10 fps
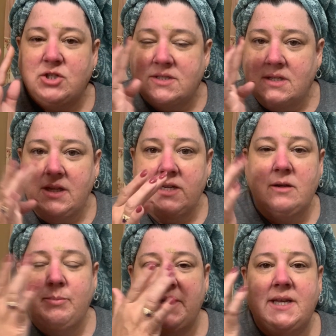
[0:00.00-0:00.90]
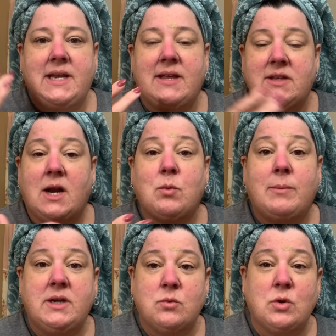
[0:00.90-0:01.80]
Just a little bit, and then I
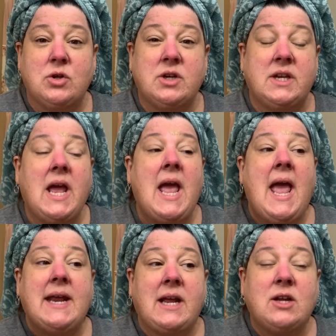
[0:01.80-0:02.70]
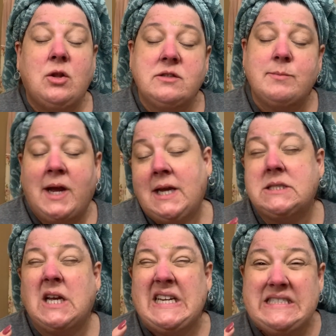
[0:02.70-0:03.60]
rub it in real good. And I close my
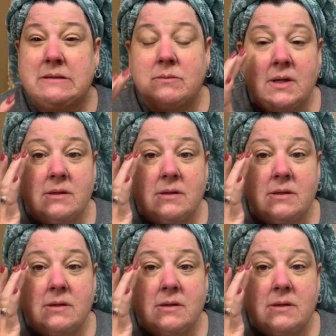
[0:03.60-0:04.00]
eyes tight.